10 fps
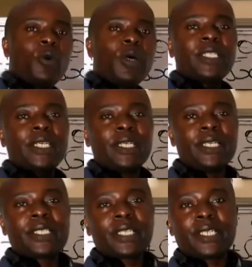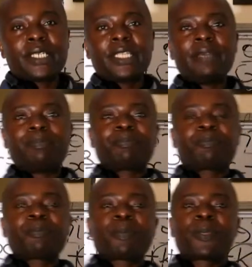wanted, in this case here, them
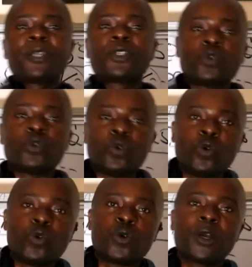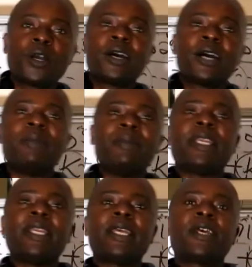to,
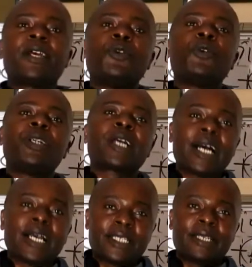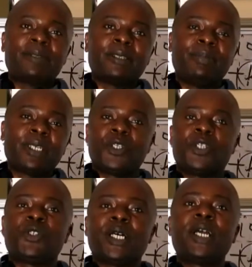CONNECT, the big
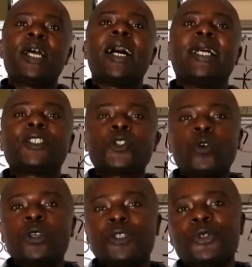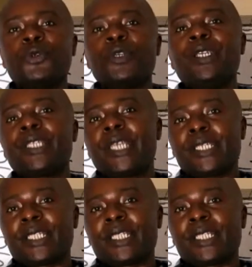ninja, has told you, in this case,